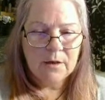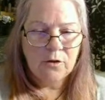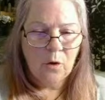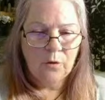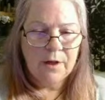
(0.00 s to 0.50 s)

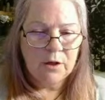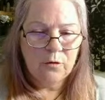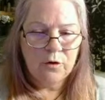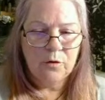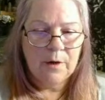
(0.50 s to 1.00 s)
I'm
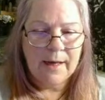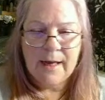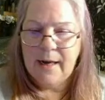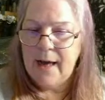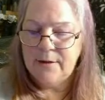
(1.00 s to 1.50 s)
seeing,
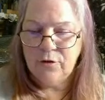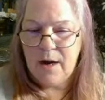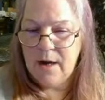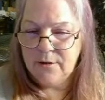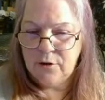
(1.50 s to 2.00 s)
okay,
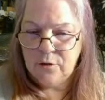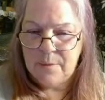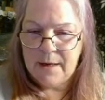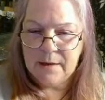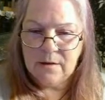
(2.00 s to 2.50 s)
I'm
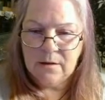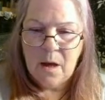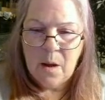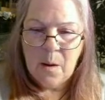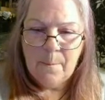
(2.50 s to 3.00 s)
being told
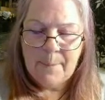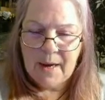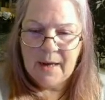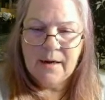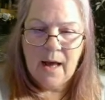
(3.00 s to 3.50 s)
that you do,
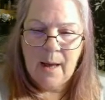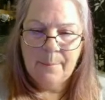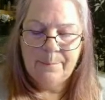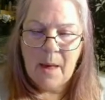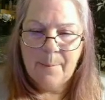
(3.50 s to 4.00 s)
and again, I
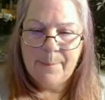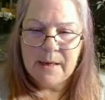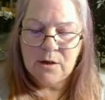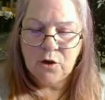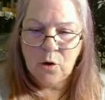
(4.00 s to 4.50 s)
try not
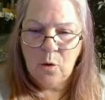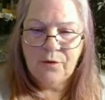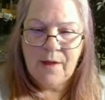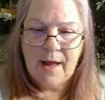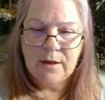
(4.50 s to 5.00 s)
to do
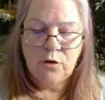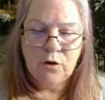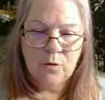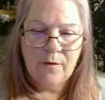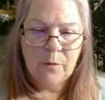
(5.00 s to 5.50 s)
medical,
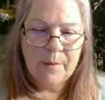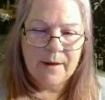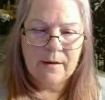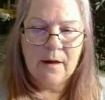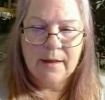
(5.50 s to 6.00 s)
but
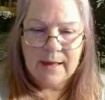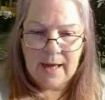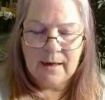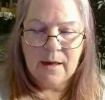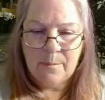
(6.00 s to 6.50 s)
I'm
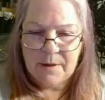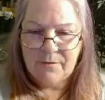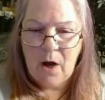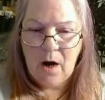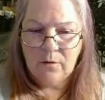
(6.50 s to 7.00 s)
being
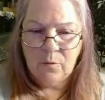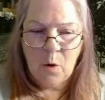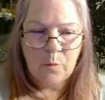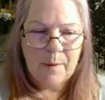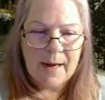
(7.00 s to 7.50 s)
told that
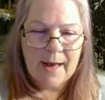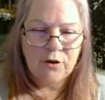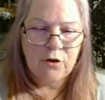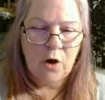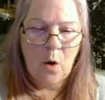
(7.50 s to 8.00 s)
you do have a
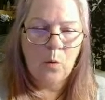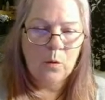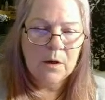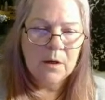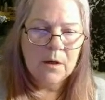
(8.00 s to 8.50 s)
bit,
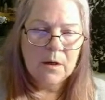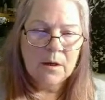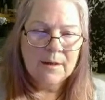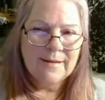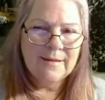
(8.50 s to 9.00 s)
again, a
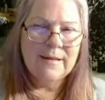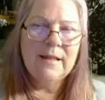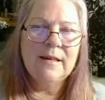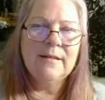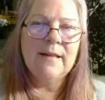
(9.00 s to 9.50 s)
bit of a
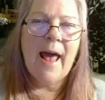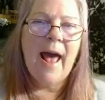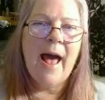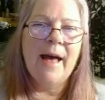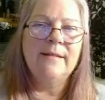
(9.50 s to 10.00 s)
hard road,
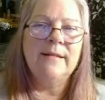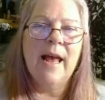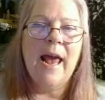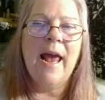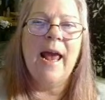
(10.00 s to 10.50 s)
but I
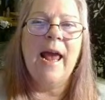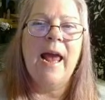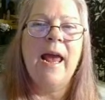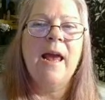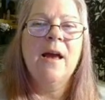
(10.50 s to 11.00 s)
don't
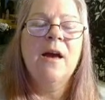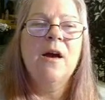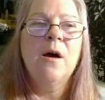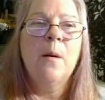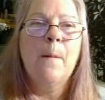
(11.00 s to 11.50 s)

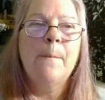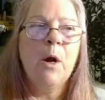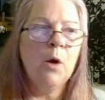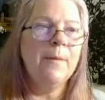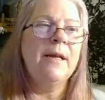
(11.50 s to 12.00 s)
see
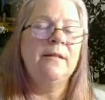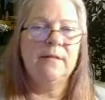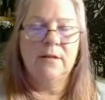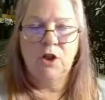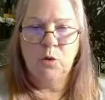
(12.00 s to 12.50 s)
this
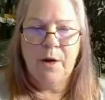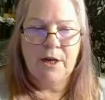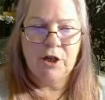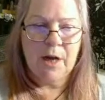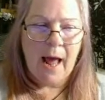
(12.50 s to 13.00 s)
as
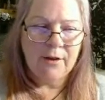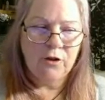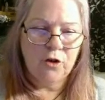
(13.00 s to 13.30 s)
a